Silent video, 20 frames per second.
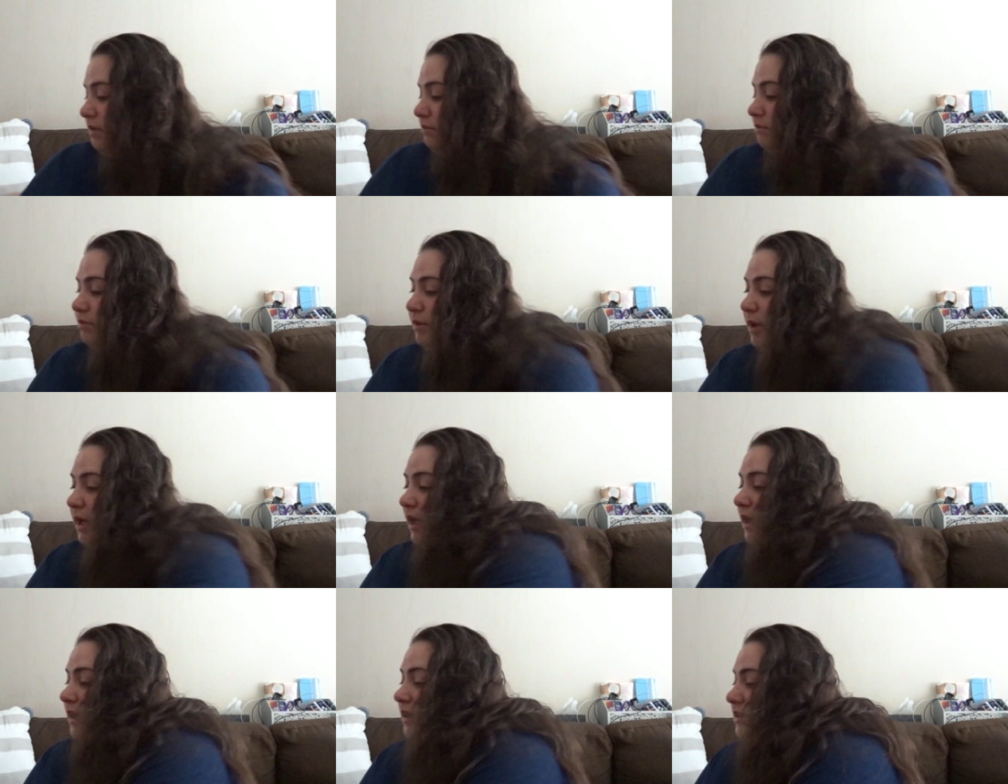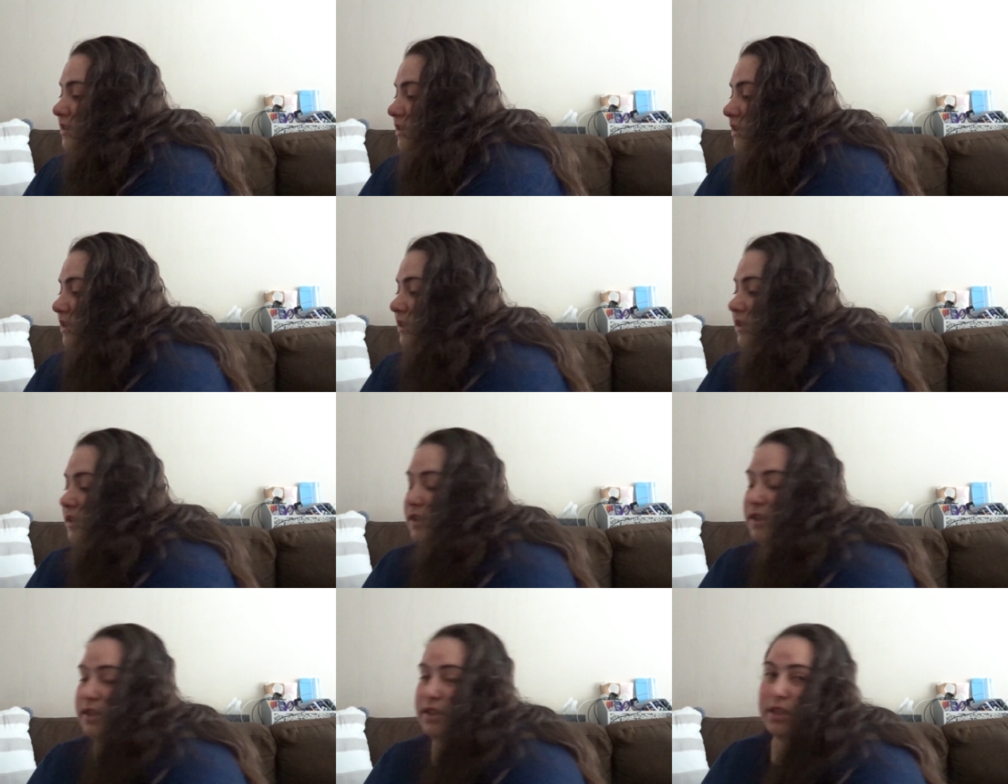But
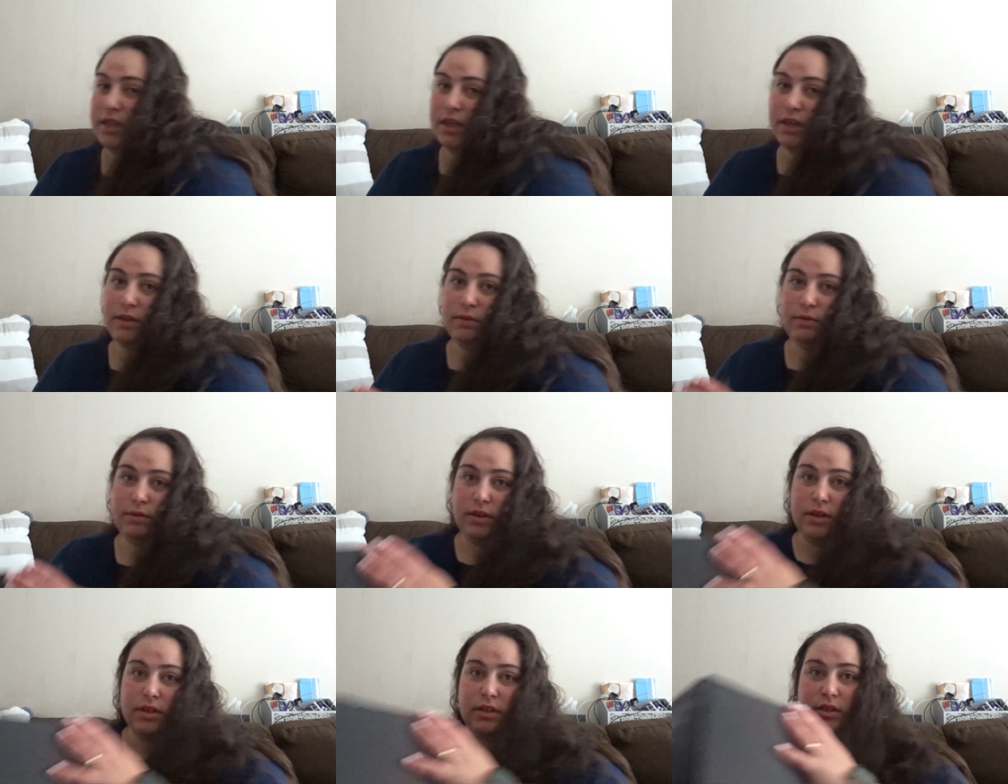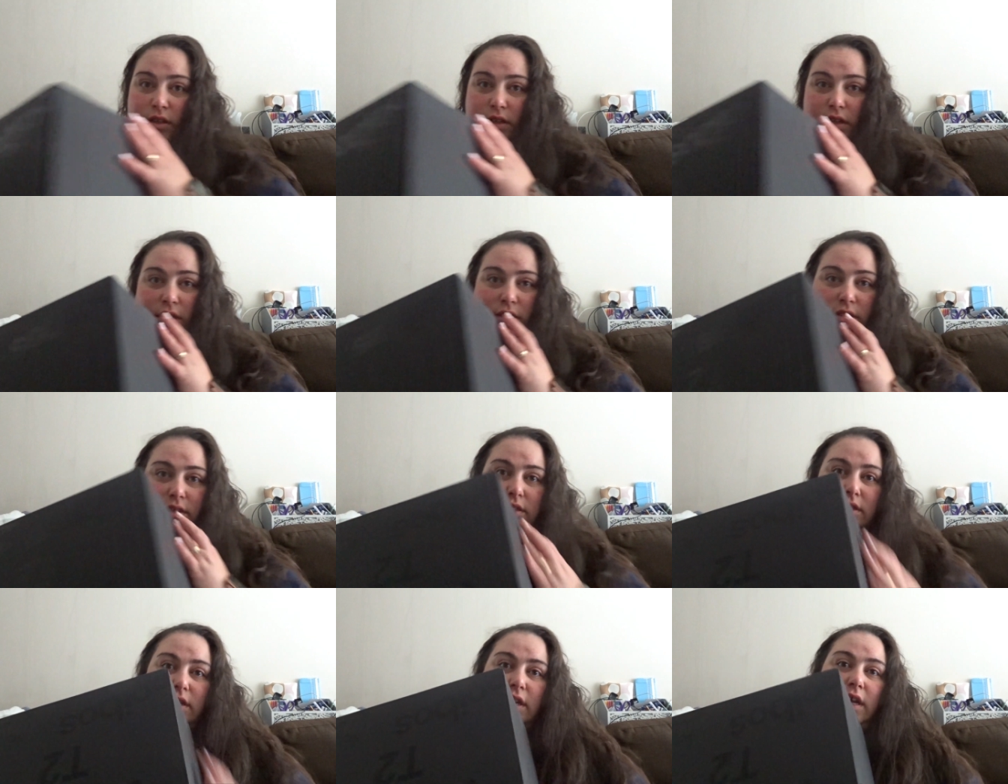look what it
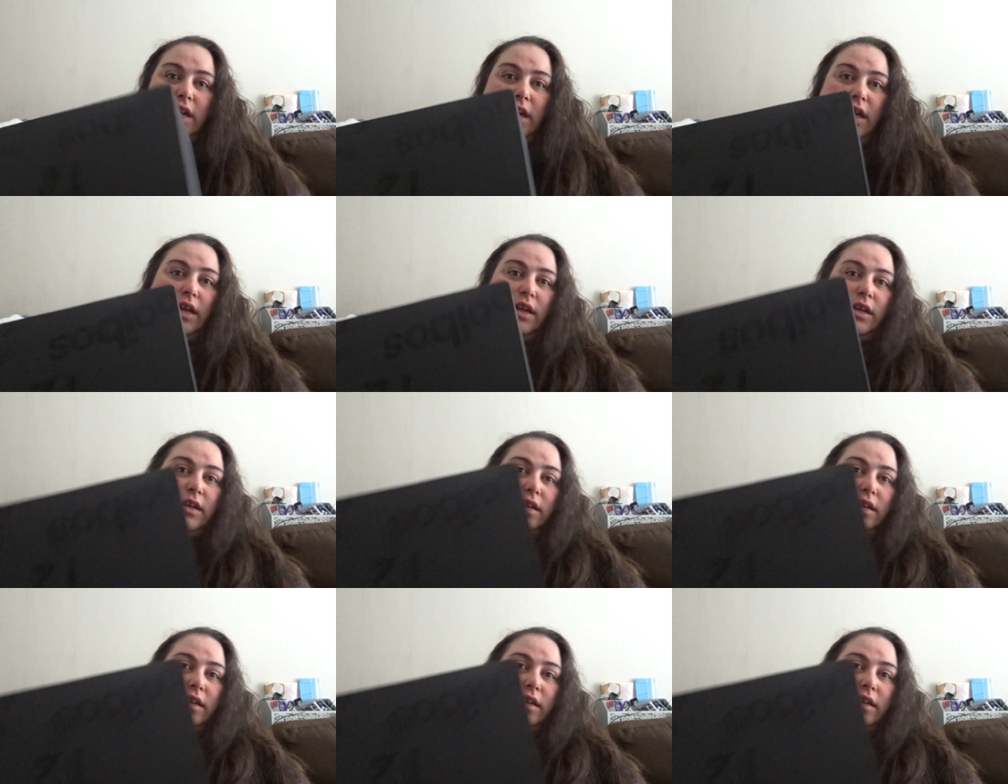looks like.